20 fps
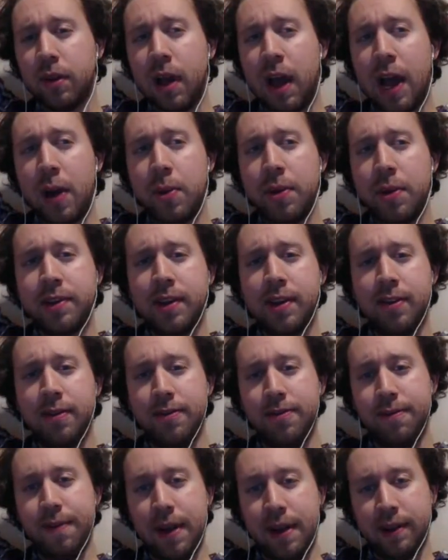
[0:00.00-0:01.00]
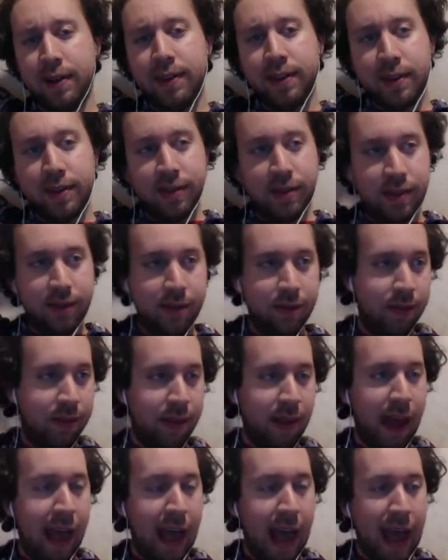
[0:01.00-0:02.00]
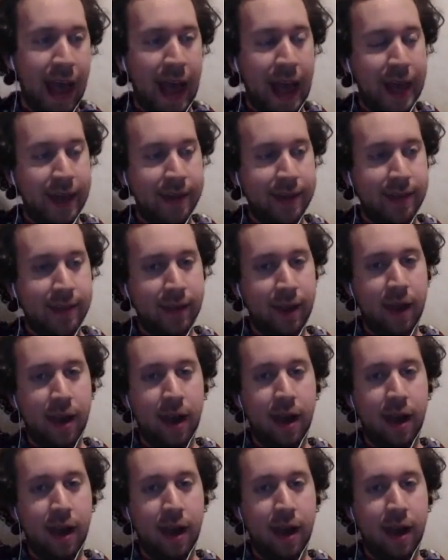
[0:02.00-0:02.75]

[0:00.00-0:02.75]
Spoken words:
I was convinced that